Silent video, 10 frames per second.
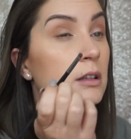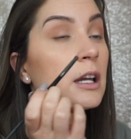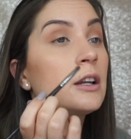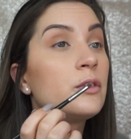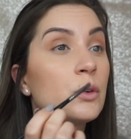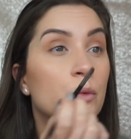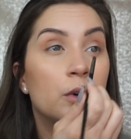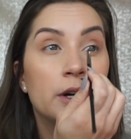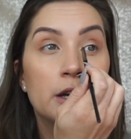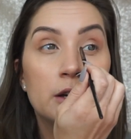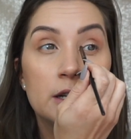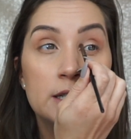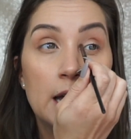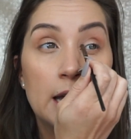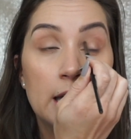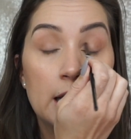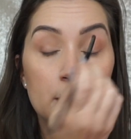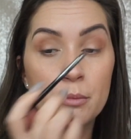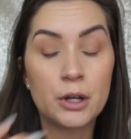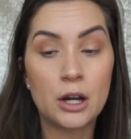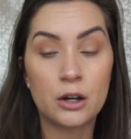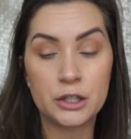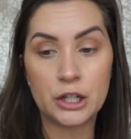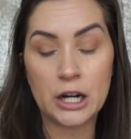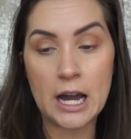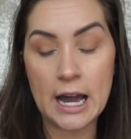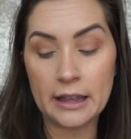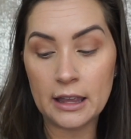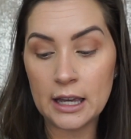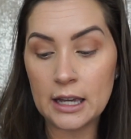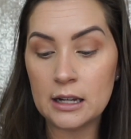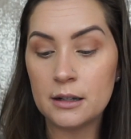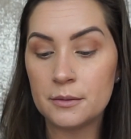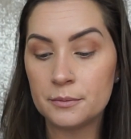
And if you want, you could take it and put it on your eyelid.